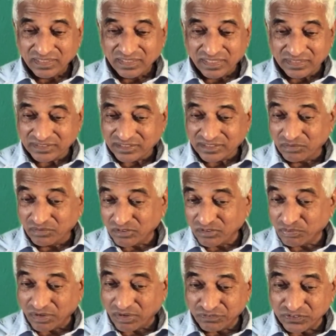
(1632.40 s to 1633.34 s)
And some of the
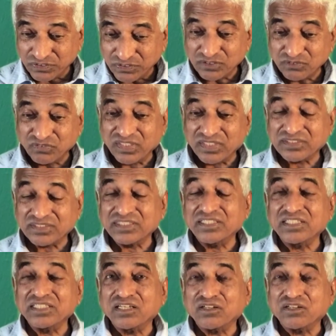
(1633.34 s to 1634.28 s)
prophecies we are
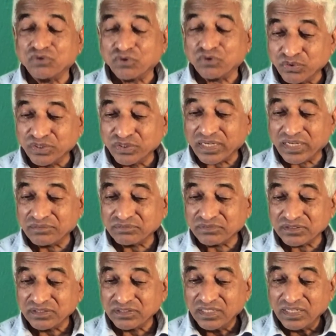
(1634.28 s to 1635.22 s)
seeing in our own
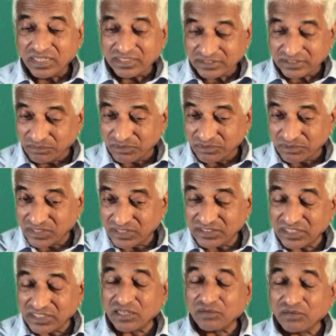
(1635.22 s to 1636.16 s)
times. Some of the
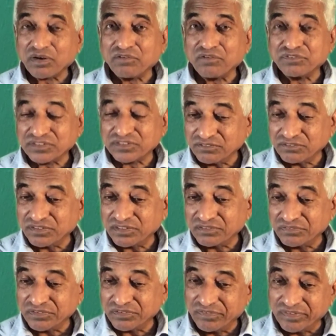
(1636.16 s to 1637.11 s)
Ezekiel prophecy, we,
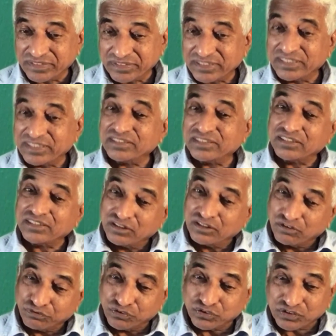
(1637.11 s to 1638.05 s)
we will see it in
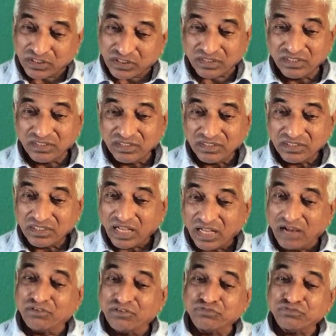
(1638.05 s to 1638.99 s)
the future.
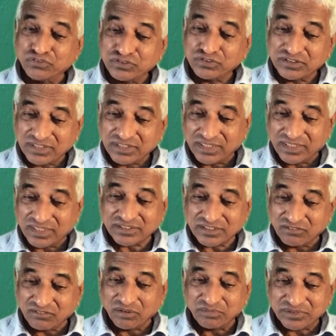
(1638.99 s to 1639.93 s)
Our future
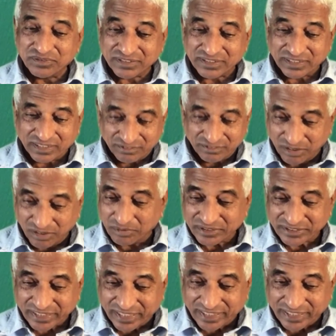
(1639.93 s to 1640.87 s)
generation will be seeing it. We will be
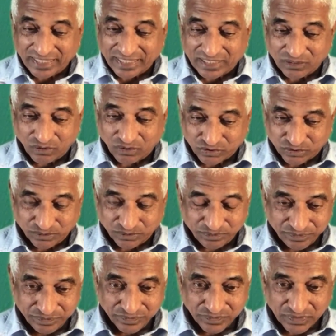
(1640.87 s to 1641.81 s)
studying that also.
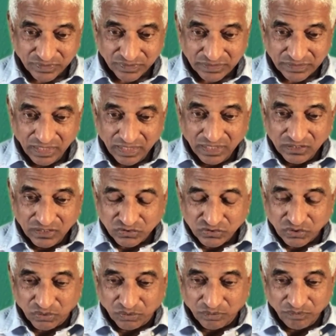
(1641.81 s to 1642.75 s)

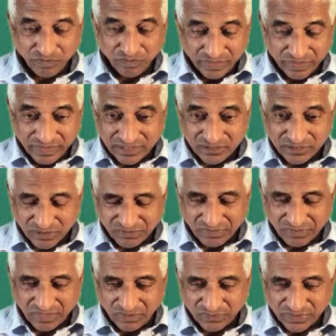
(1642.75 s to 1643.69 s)
So that's what
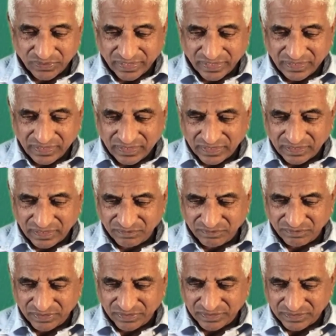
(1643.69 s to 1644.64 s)
we are looking at in
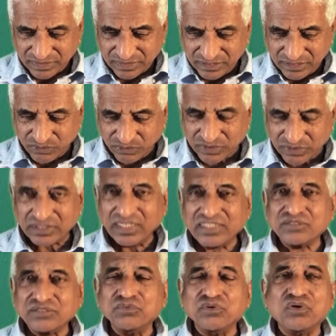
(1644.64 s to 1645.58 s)
verse, this verse.
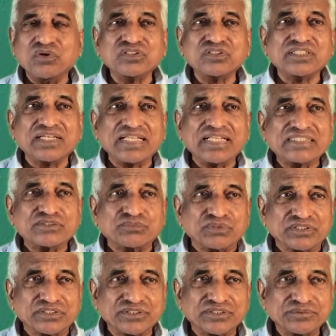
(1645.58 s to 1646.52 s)
Let's move on to the next
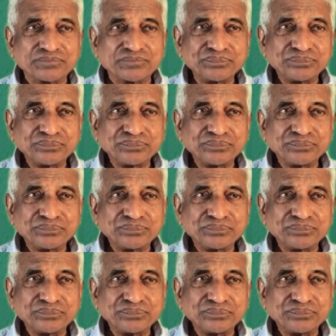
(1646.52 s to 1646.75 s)
verse.